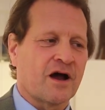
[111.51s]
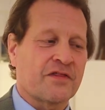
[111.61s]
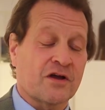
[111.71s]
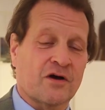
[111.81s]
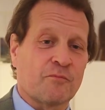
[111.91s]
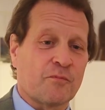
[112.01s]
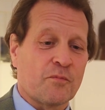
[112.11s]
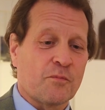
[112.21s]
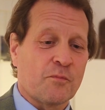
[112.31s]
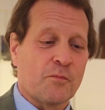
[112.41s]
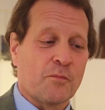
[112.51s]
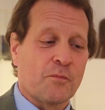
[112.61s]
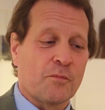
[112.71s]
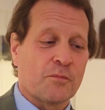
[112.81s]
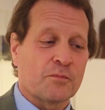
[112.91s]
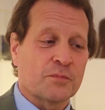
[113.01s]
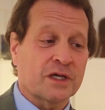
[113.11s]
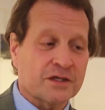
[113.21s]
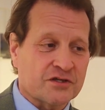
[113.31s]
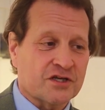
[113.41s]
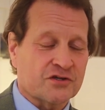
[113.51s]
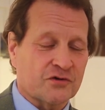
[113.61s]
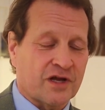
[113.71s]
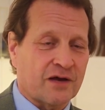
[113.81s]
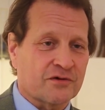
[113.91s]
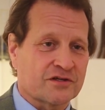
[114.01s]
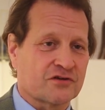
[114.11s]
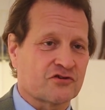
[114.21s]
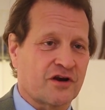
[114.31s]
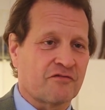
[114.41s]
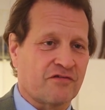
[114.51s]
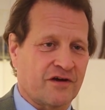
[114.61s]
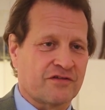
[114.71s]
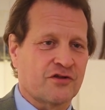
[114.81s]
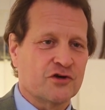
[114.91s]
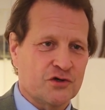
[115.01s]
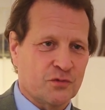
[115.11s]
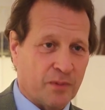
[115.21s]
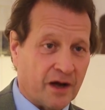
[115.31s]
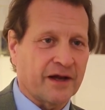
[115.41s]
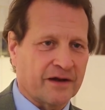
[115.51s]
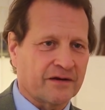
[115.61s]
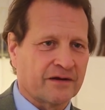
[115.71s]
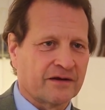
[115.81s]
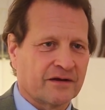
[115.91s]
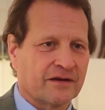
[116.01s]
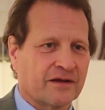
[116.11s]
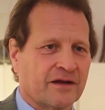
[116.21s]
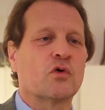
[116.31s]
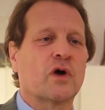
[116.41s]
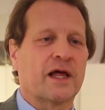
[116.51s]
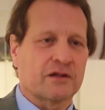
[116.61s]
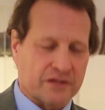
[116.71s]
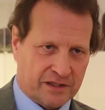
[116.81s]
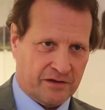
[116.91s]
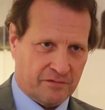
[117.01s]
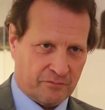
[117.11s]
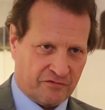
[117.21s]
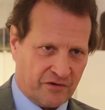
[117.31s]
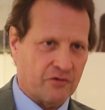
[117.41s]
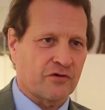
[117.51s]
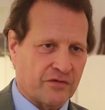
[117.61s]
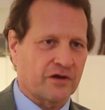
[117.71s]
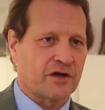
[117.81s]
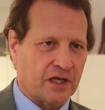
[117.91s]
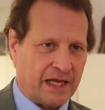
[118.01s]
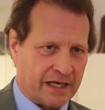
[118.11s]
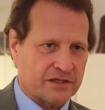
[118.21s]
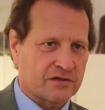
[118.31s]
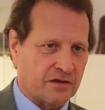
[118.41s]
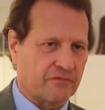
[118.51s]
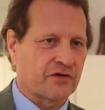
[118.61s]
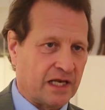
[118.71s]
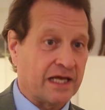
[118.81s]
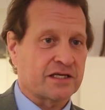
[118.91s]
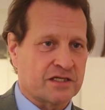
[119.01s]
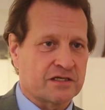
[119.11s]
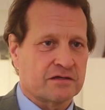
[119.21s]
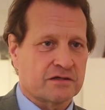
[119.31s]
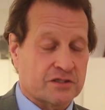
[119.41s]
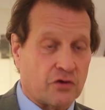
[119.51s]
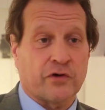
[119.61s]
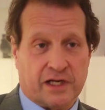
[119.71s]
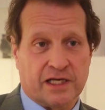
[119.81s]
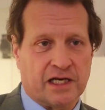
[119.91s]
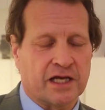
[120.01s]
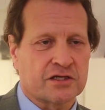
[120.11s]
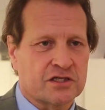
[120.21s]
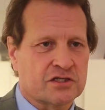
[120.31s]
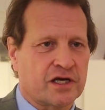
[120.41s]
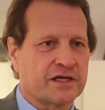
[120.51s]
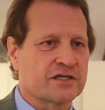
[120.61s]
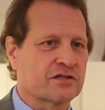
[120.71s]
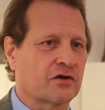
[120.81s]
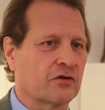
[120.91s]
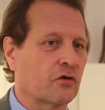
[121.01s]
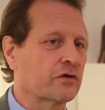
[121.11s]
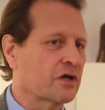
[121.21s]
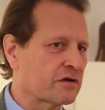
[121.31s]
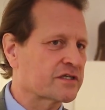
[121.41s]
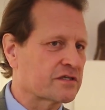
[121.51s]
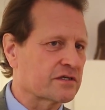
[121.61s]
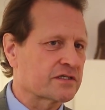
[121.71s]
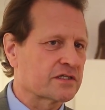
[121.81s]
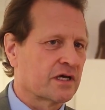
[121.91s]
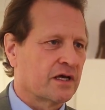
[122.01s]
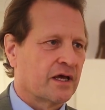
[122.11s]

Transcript: I think our biggest issue now is to try and find the new buyer. More elderly folk that collect, have collected, historically collected Chinese art, not youngsters.